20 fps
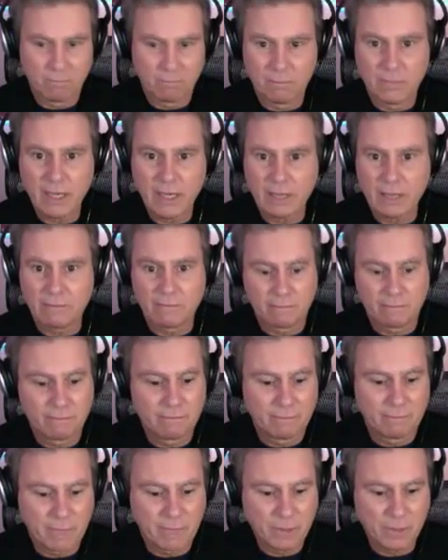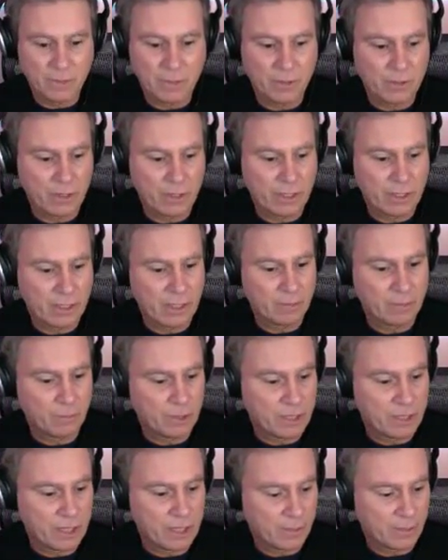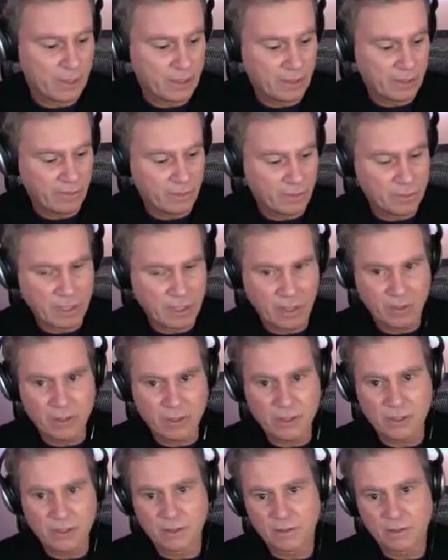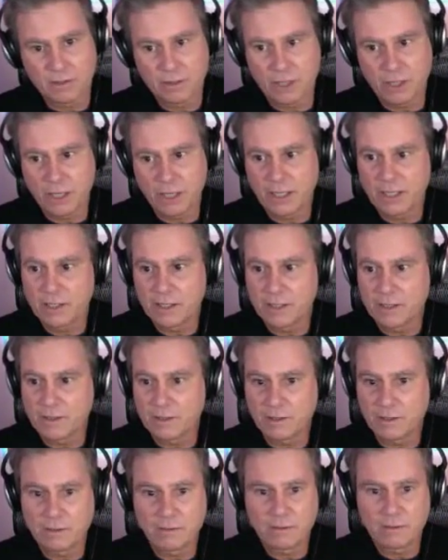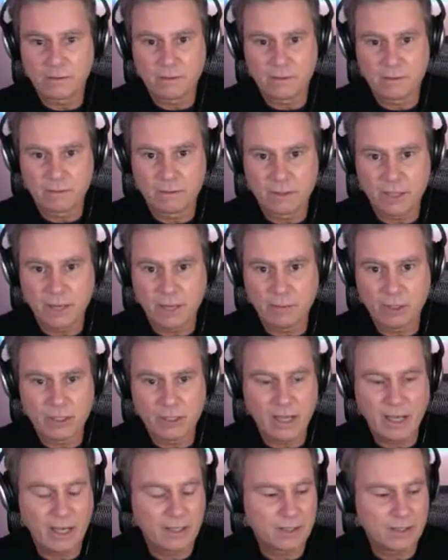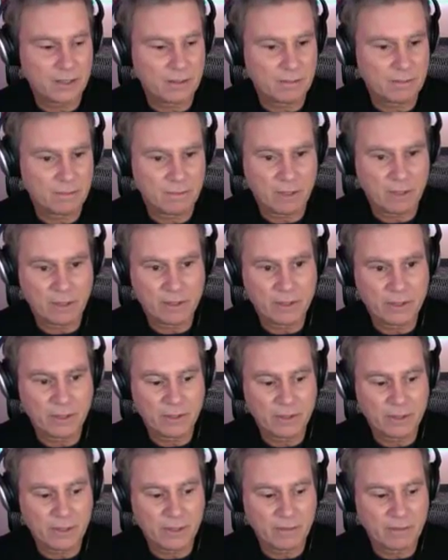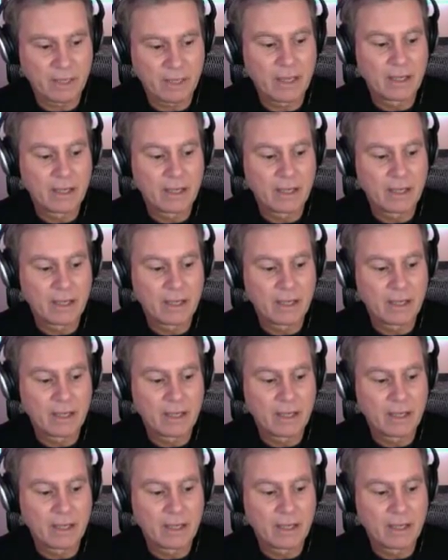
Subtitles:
Yeah, that's right. We're trying to protect America from terrorists and Chinese and cyber attacks and all this other stuff.